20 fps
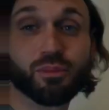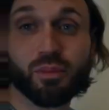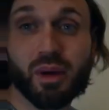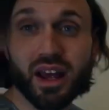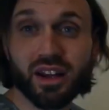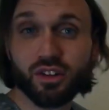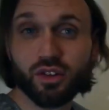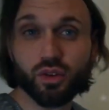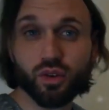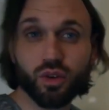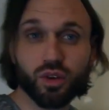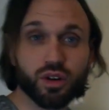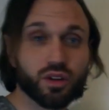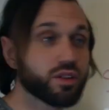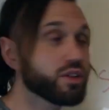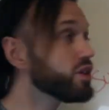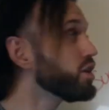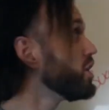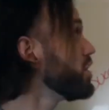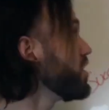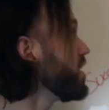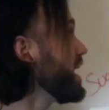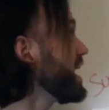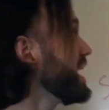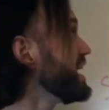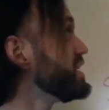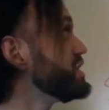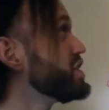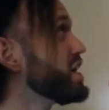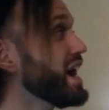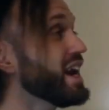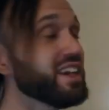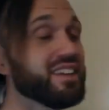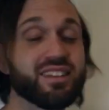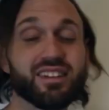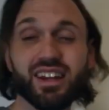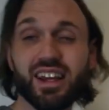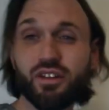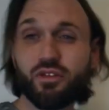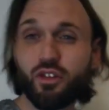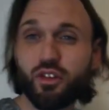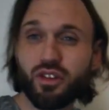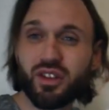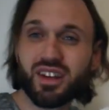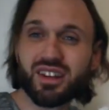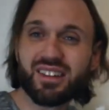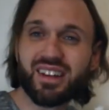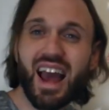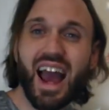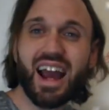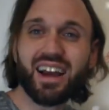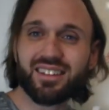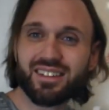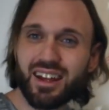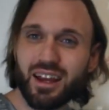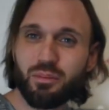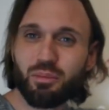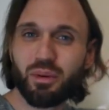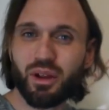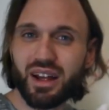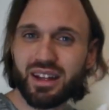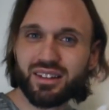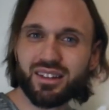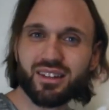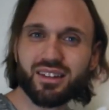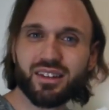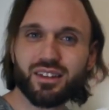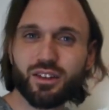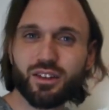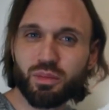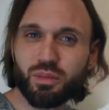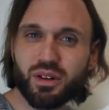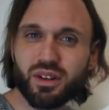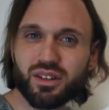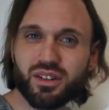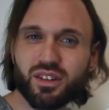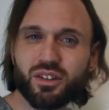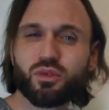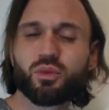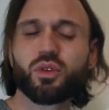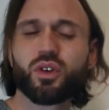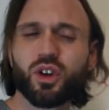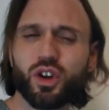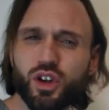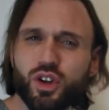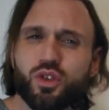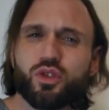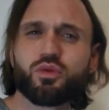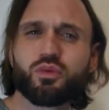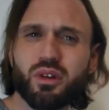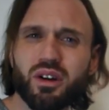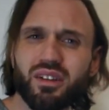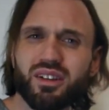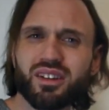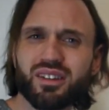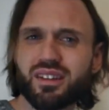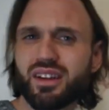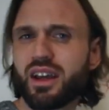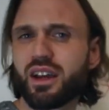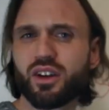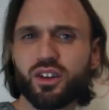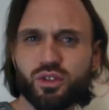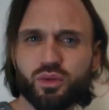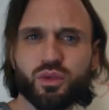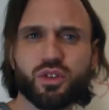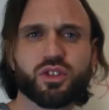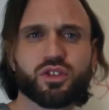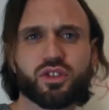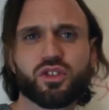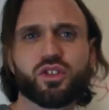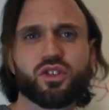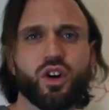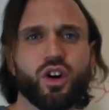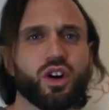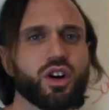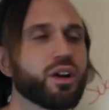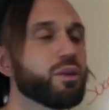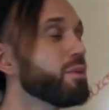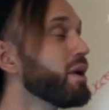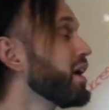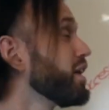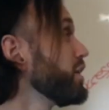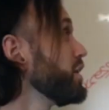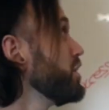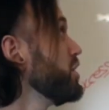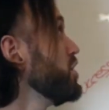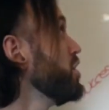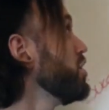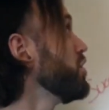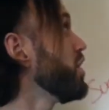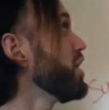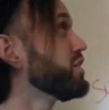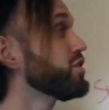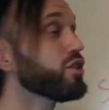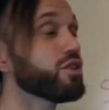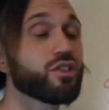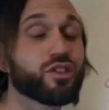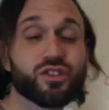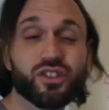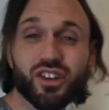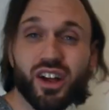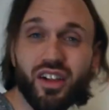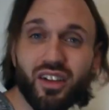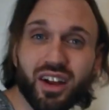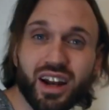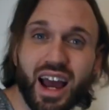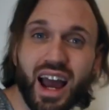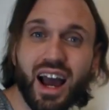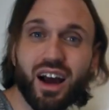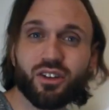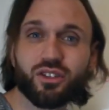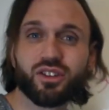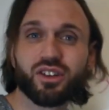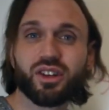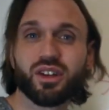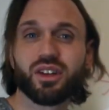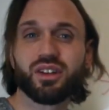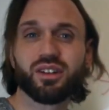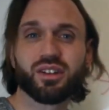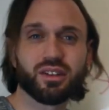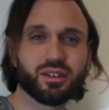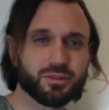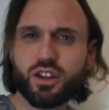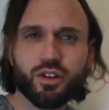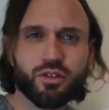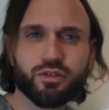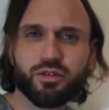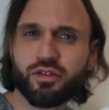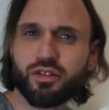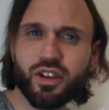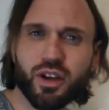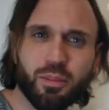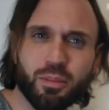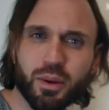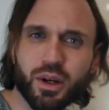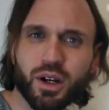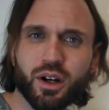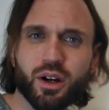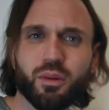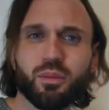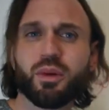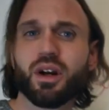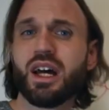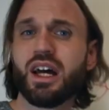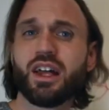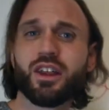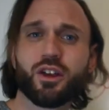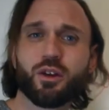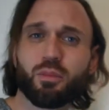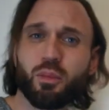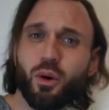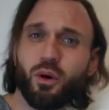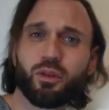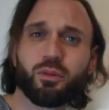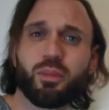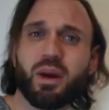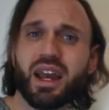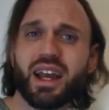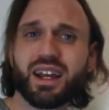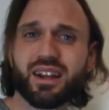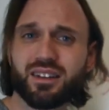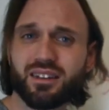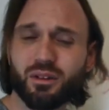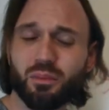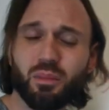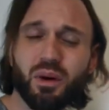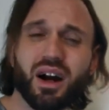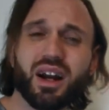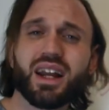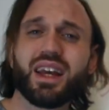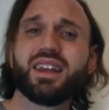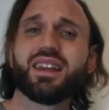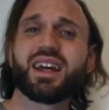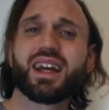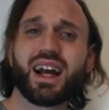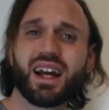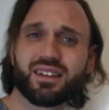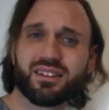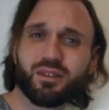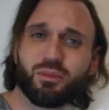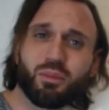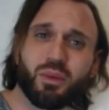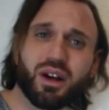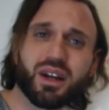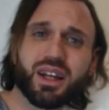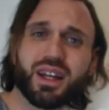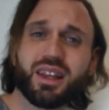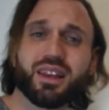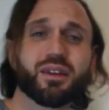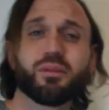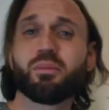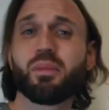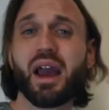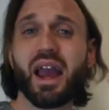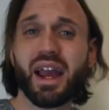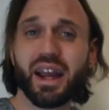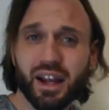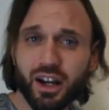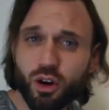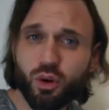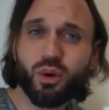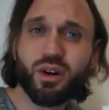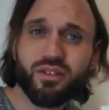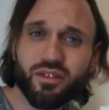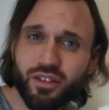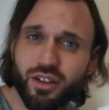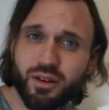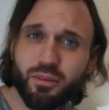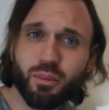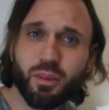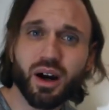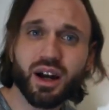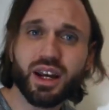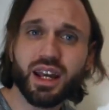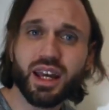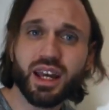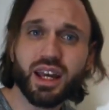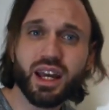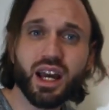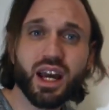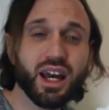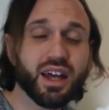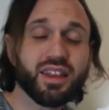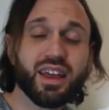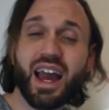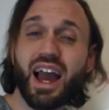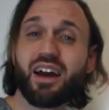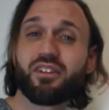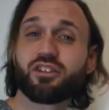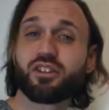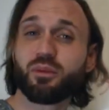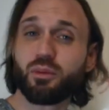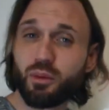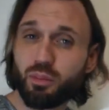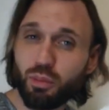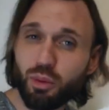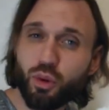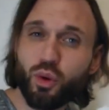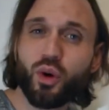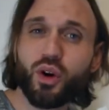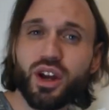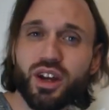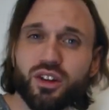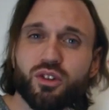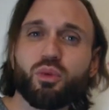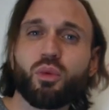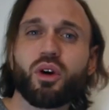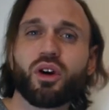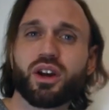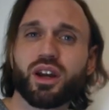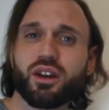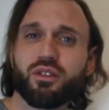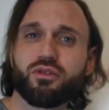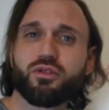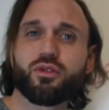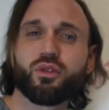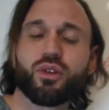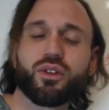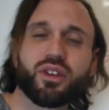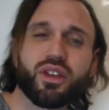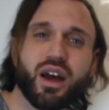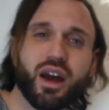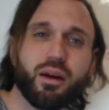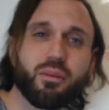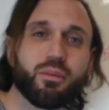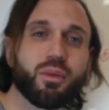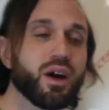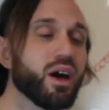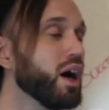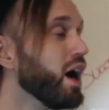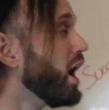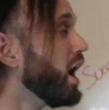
a mentor. Right? And Jen and Steve are in the exact same places business. We're going to use real estate because we were just talking about it. Right? So they're selling houses, they're flipping them, they're both making some money. They got some money in the bank, equivalent money. They have some employees working for them.